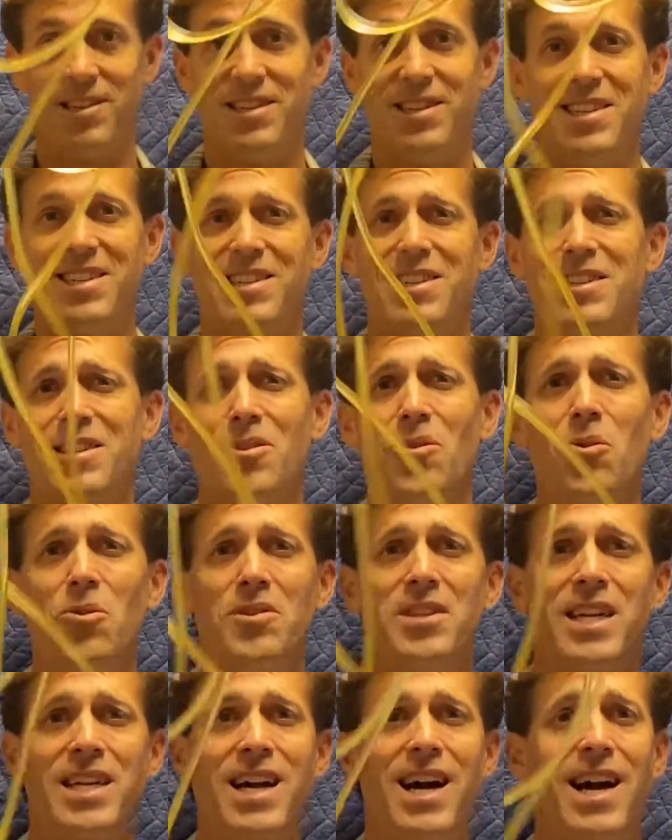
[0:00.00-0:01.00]
This is an
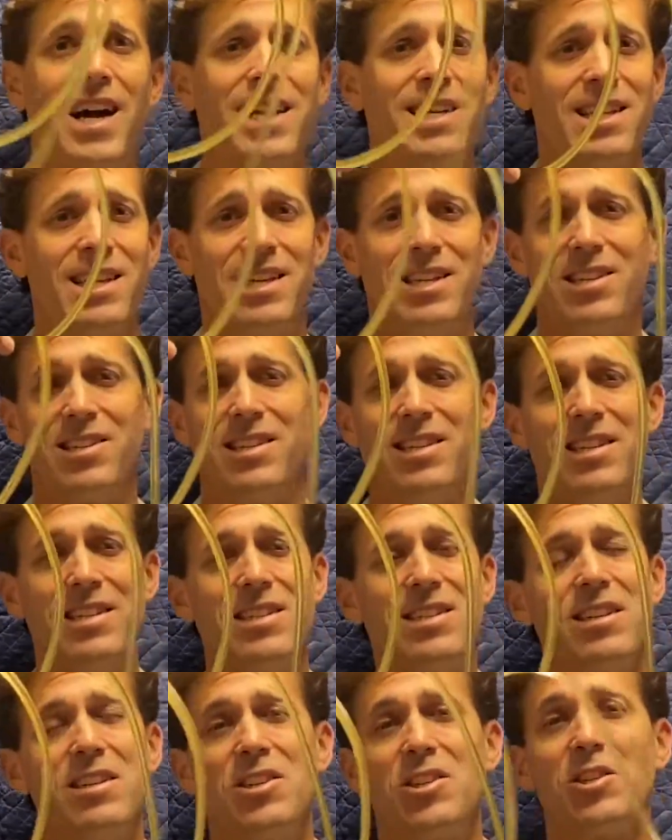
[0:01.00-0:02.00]
old Dakine leash. This
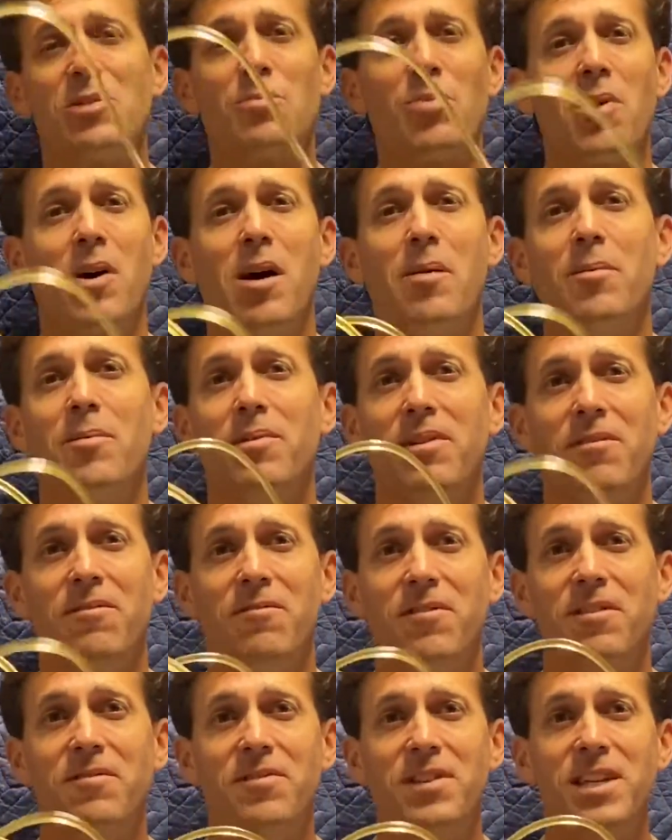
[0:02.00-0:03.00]
leash is probably
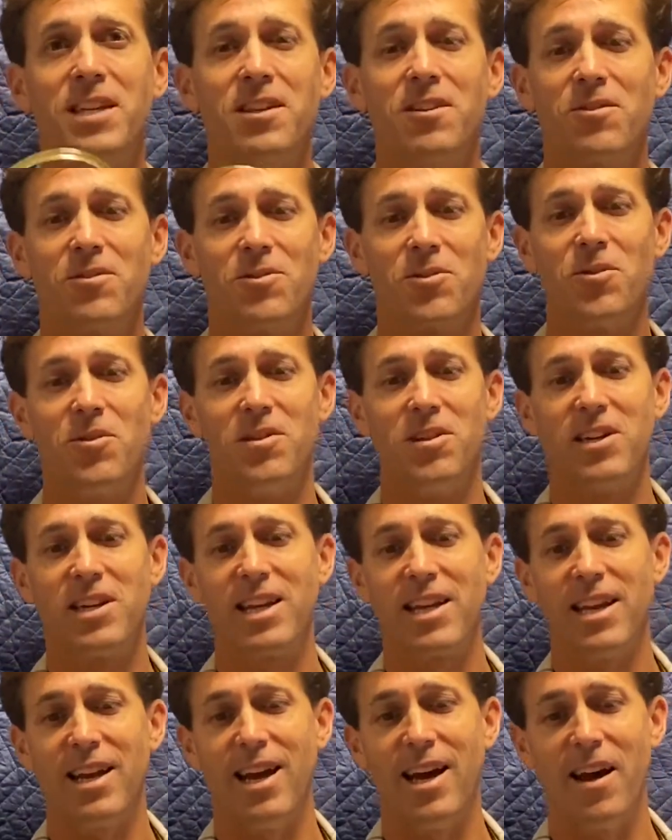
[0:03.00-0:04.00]
15 years old. Look
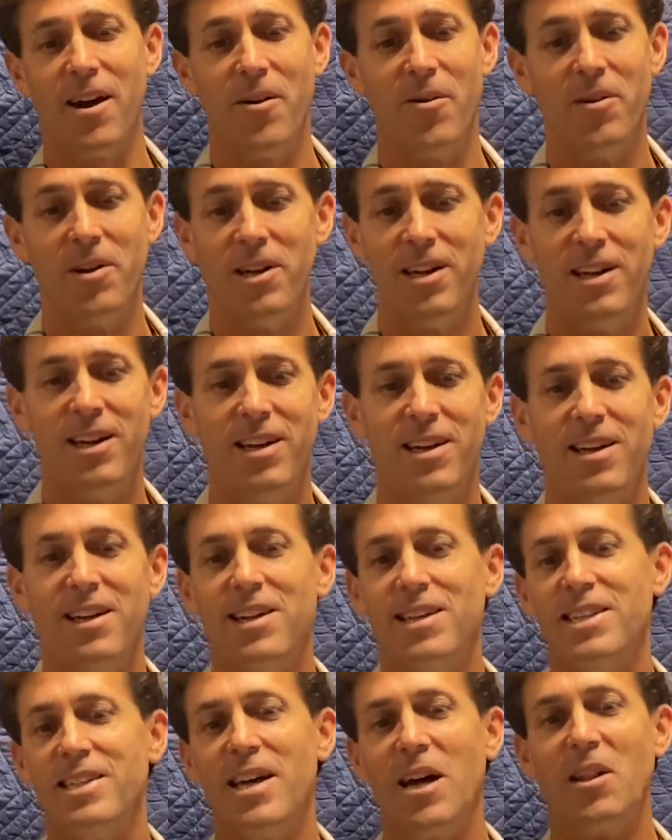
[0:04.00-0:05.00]
at how
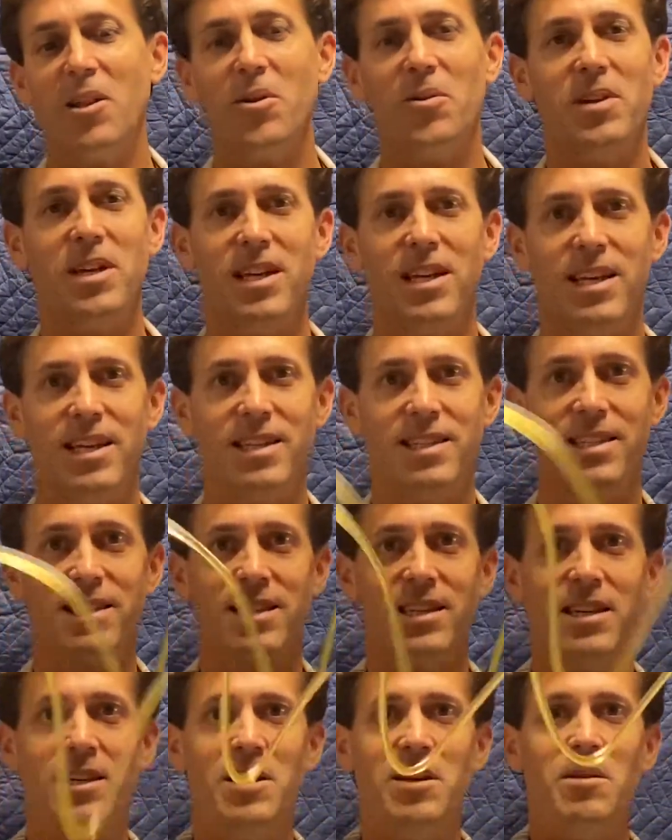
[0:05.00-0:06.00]
yellowed it is,
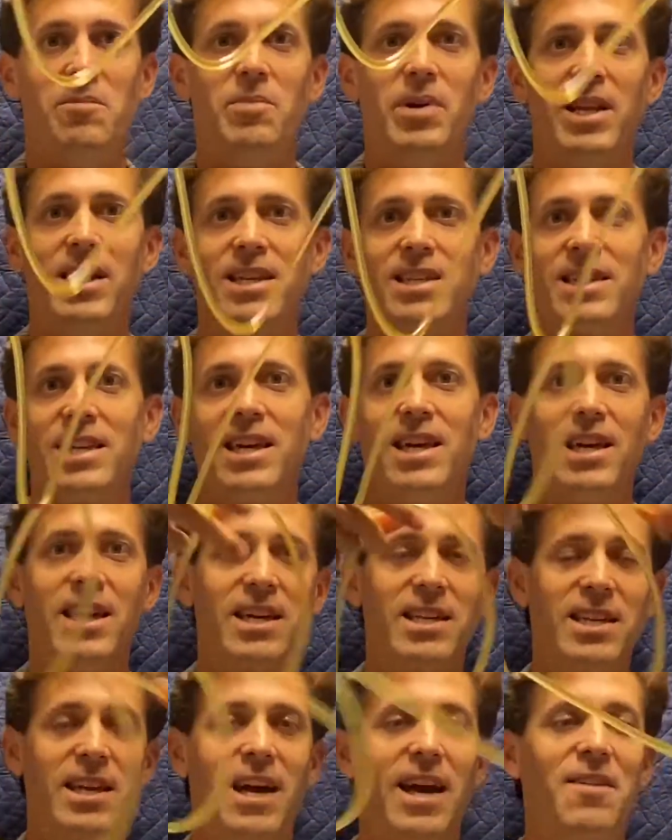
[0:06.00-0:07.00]
but it's
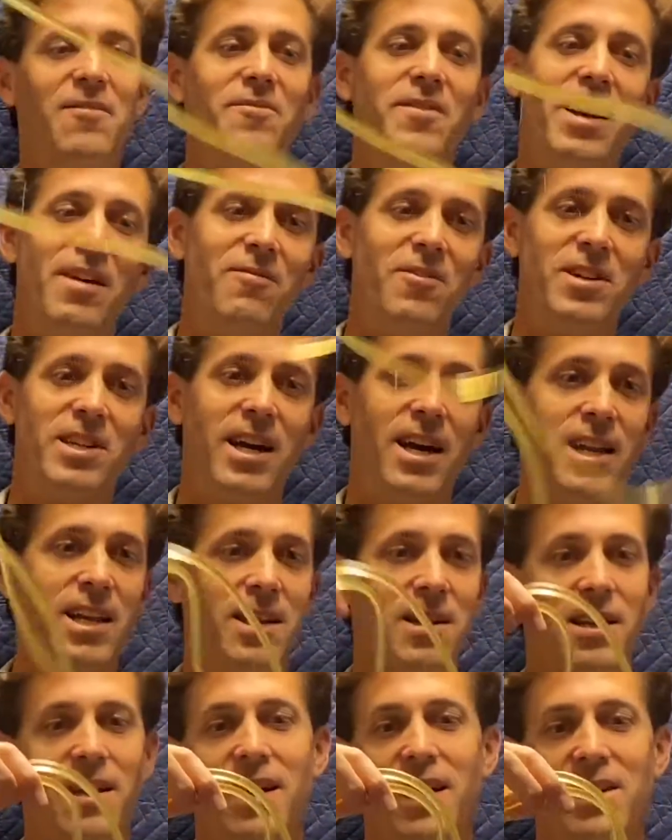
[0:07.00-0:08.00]
kinked. I've never done
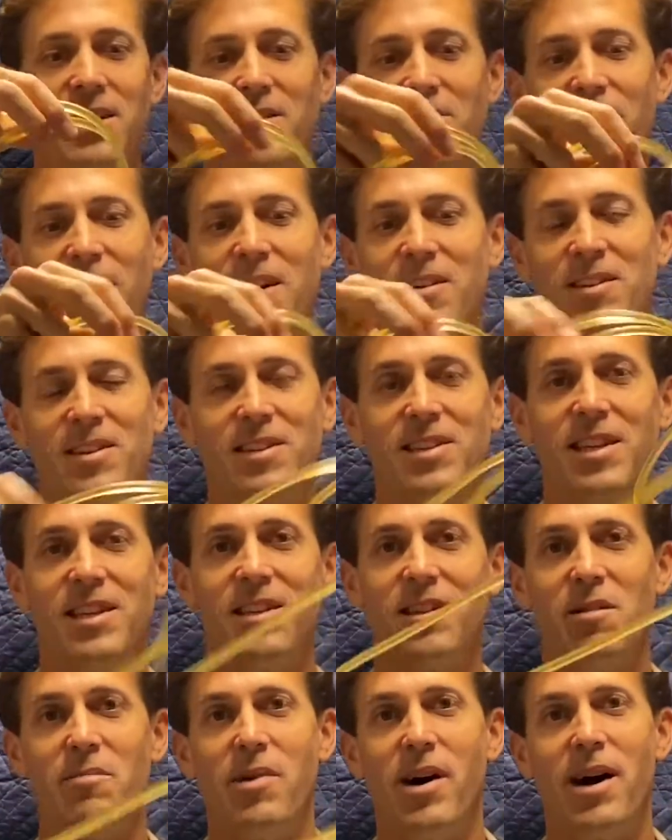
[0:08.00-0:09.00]
it. I just found it sitting
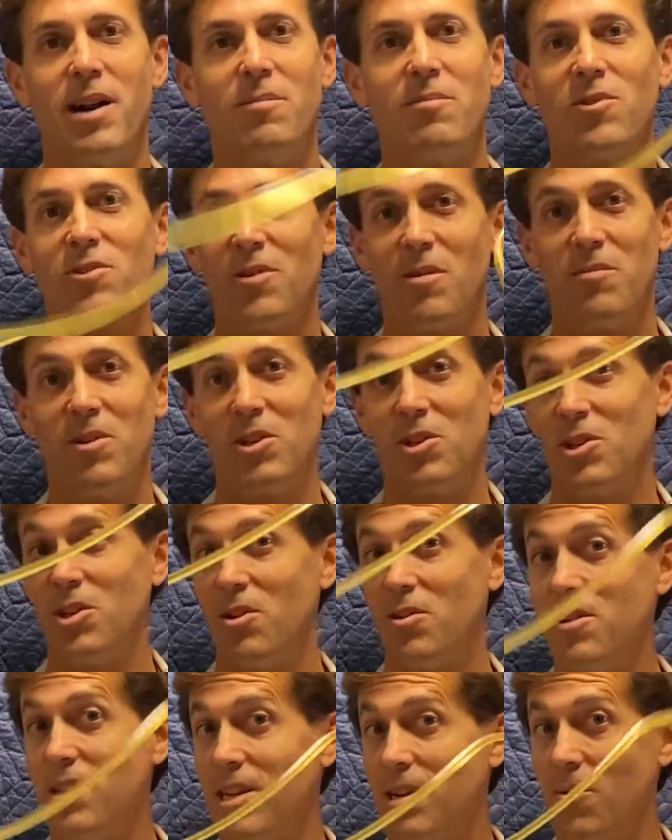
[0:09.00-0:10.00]
in the bottom, so I'm going to show
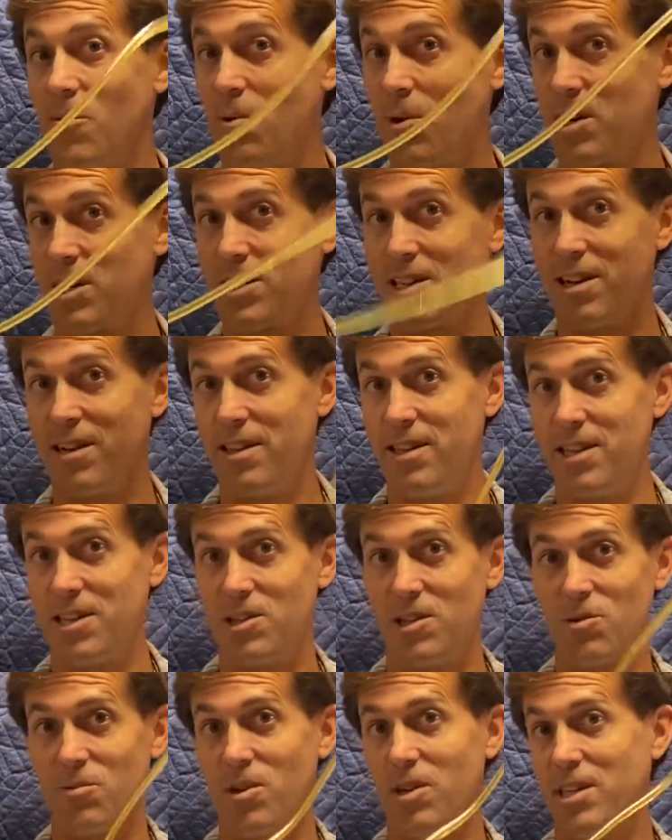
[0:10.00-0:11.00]
you that it works on this
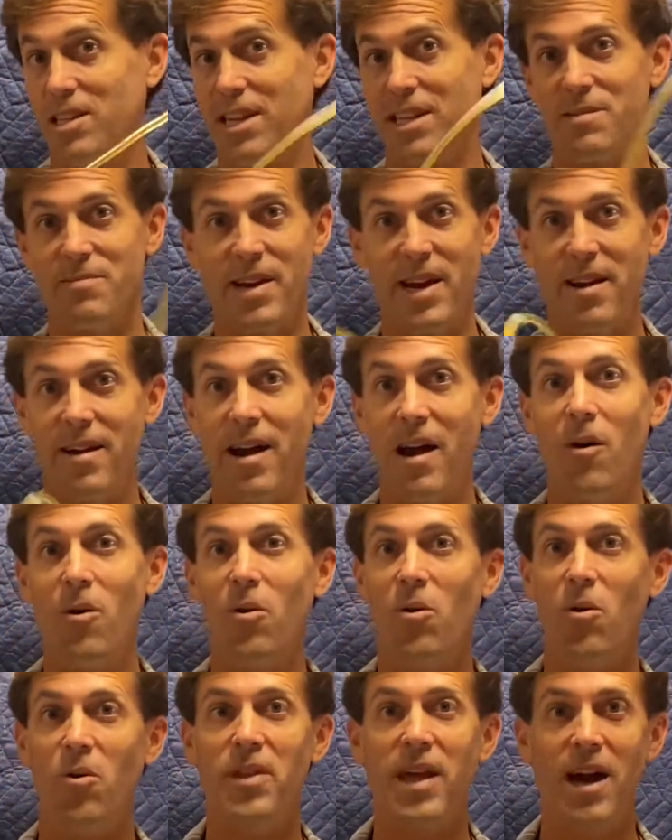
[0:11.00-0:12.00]
as well. It doesn't matter how
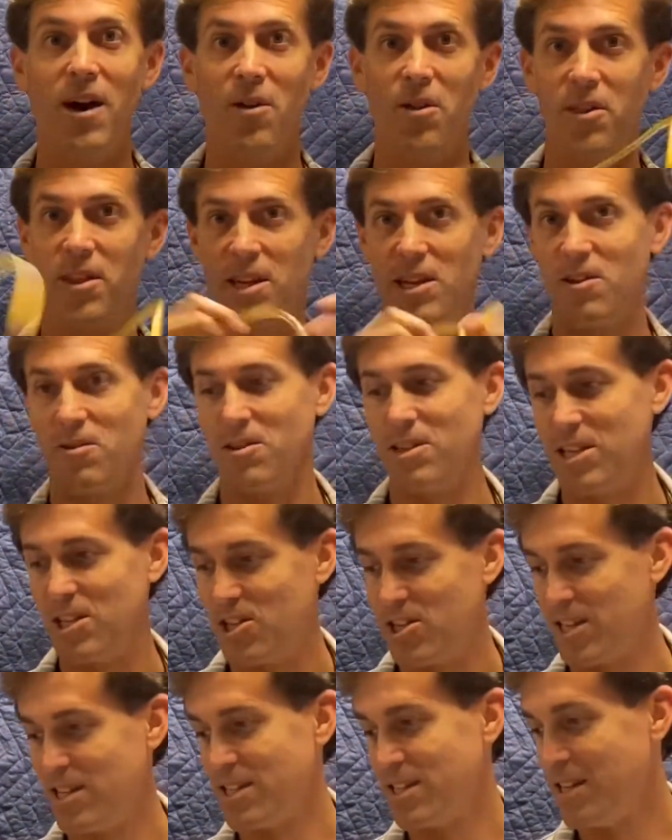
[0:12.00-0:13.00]
old, how thick your
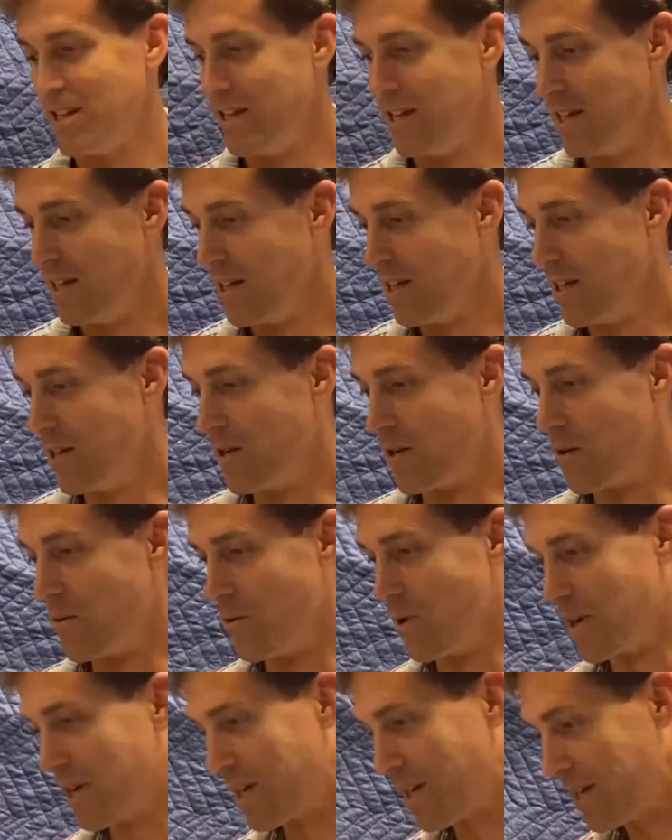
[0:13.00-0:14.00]
leash is, it'll
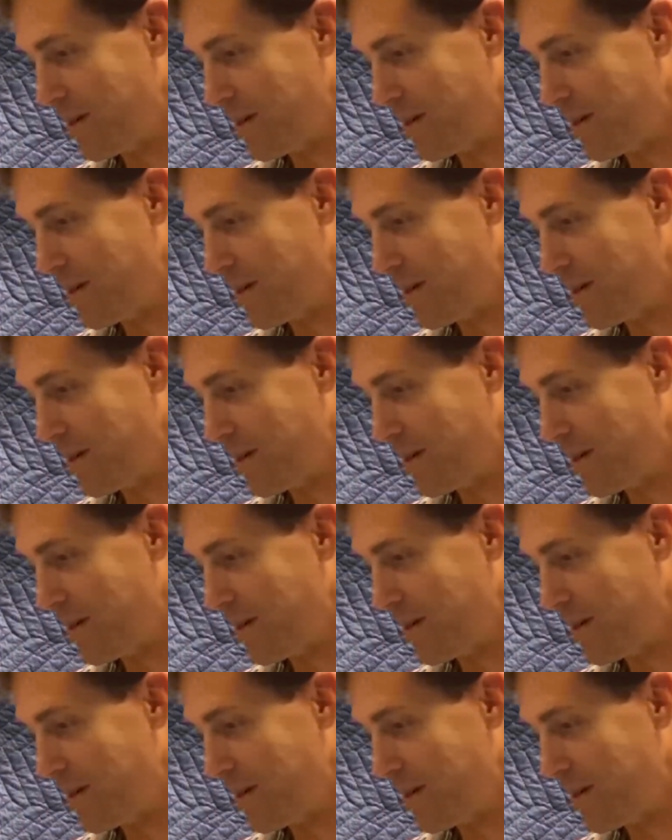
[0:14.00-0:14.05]
work.